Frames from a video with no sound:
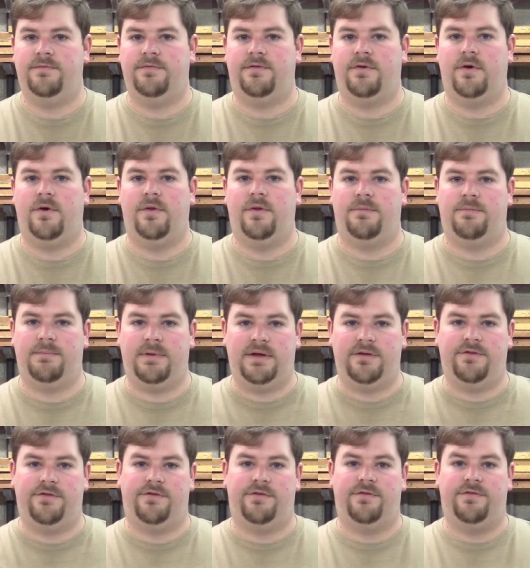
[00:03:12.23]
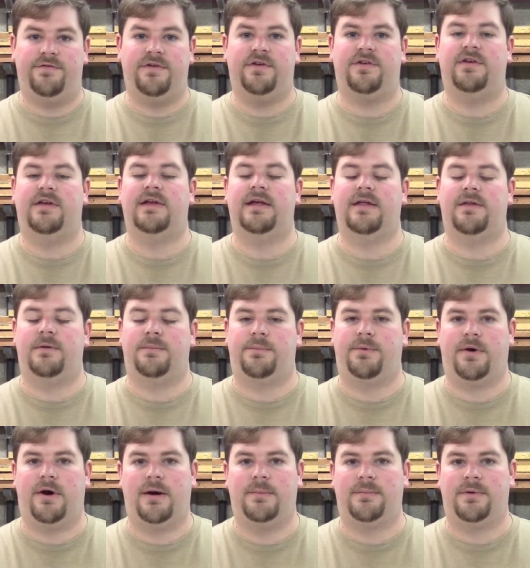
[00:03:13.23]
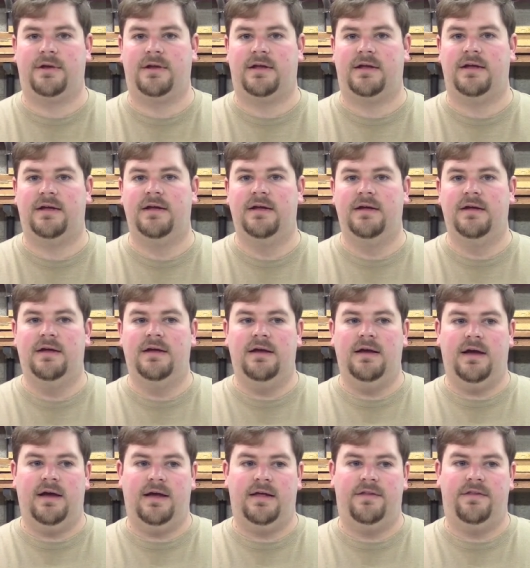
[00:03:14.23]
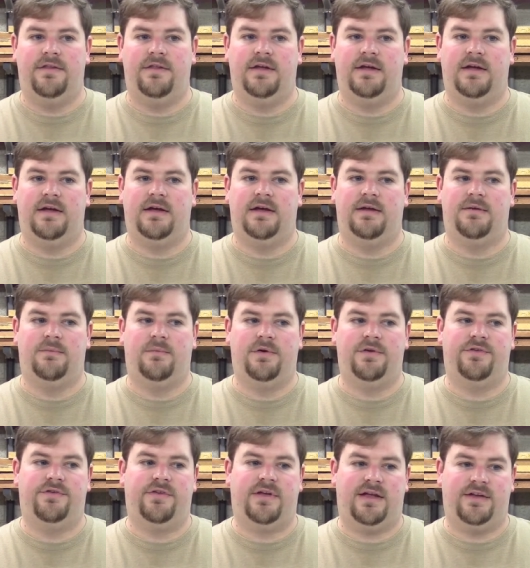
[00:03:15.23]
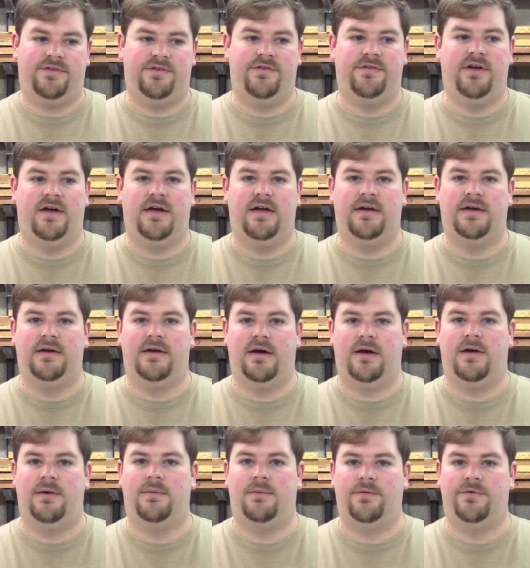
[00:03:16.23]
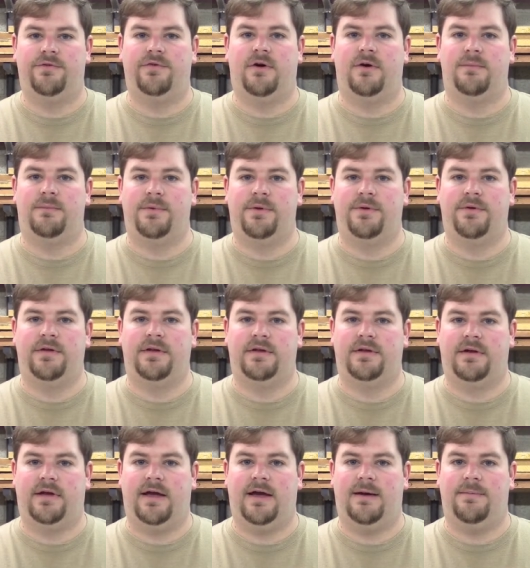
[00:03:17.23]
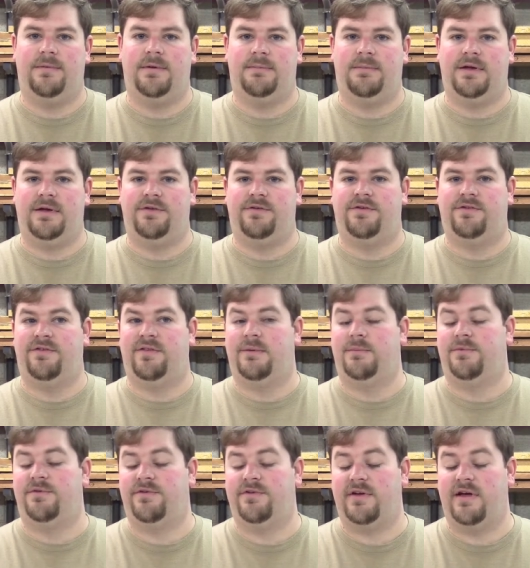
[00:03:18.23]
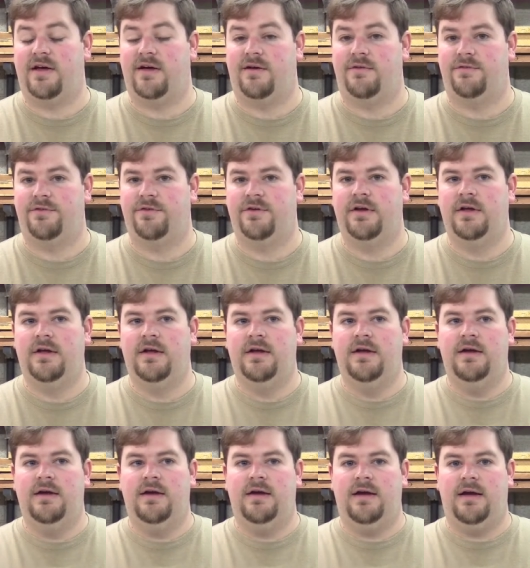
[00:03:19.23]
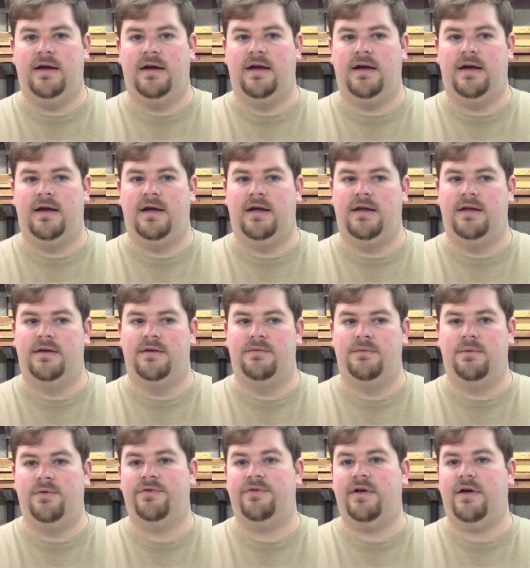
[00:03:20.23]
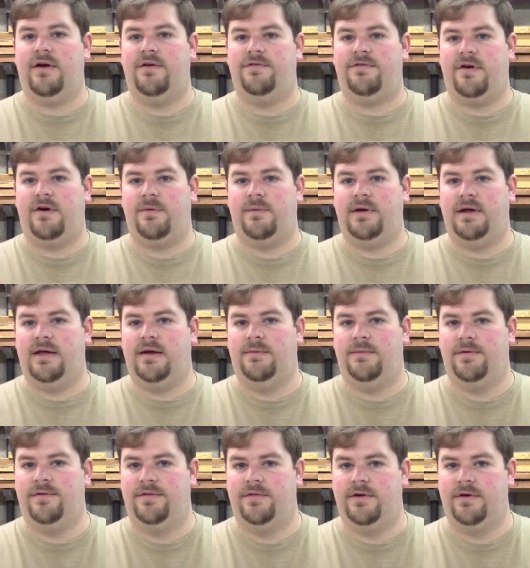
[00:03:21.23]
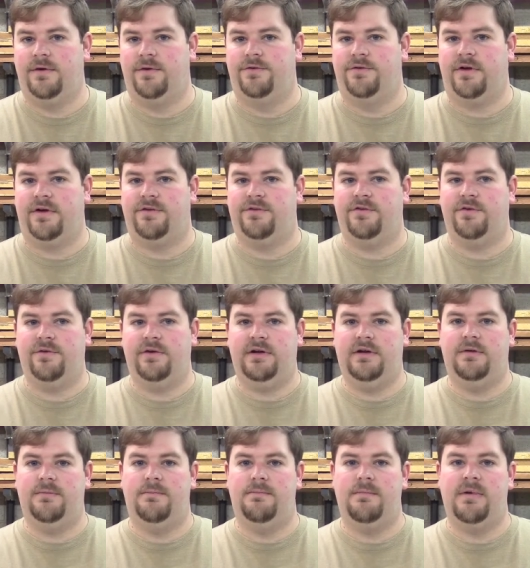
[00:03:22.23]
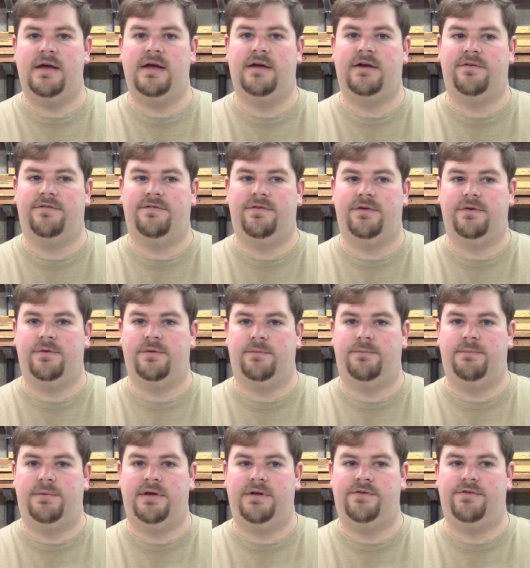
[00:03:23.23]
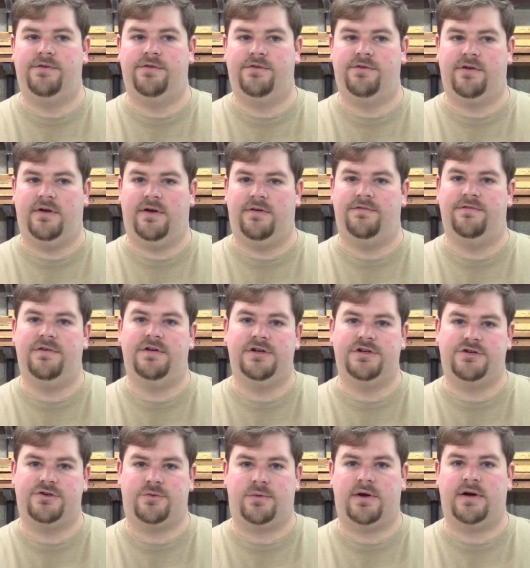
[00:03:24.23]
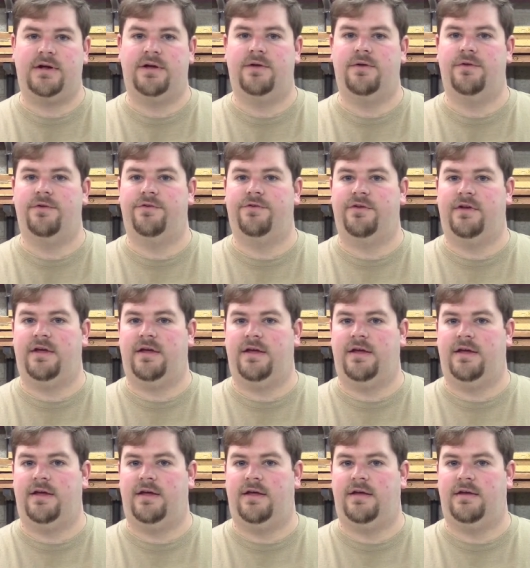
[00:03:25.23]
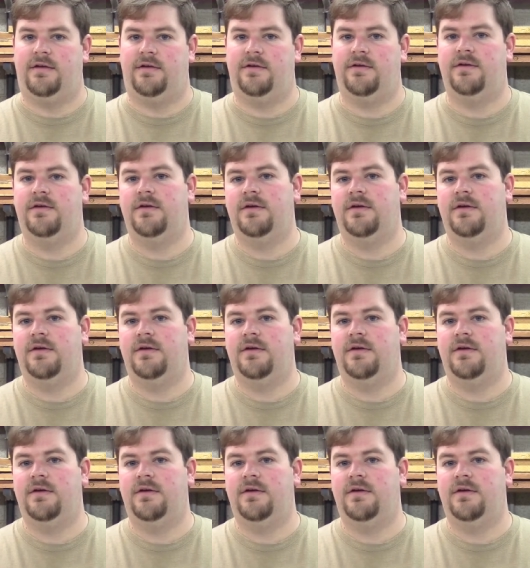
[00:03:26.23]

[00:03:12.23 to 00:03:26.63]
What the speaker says: all the pieces to fit together properly. And then once that's done, I will start building the cabinet pieces themselves. And we'll see how far we get with those. I still need to make a few pieces, finished rails and